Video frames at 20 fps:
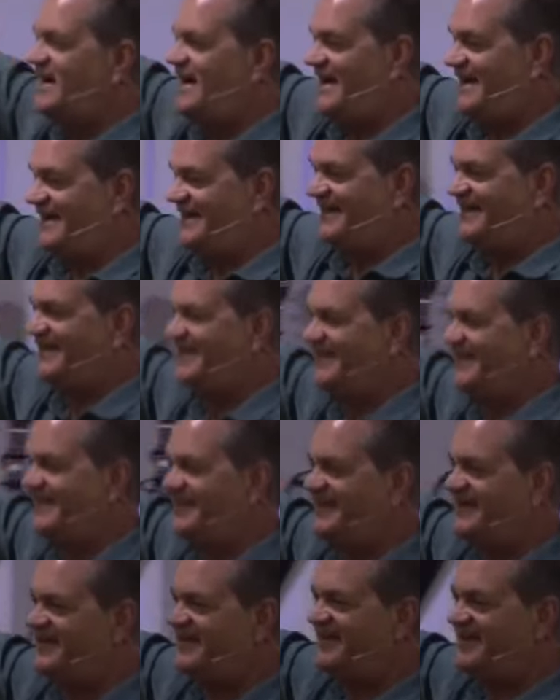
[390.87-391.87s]
God.
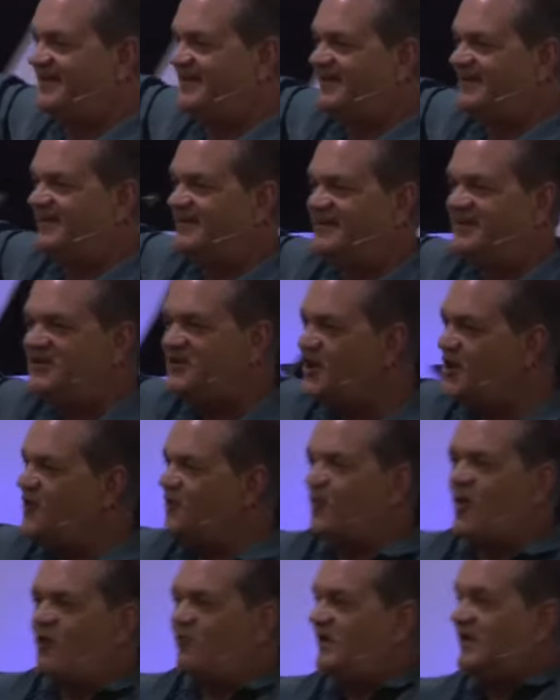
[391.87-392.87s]
You
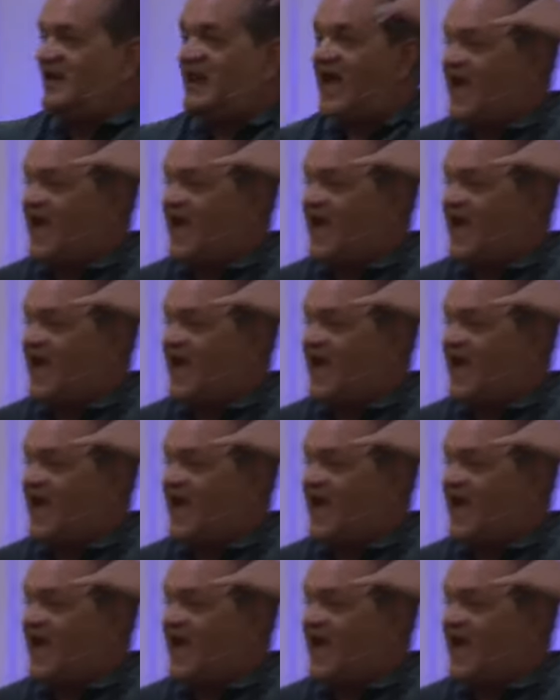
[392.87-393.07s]
know, what we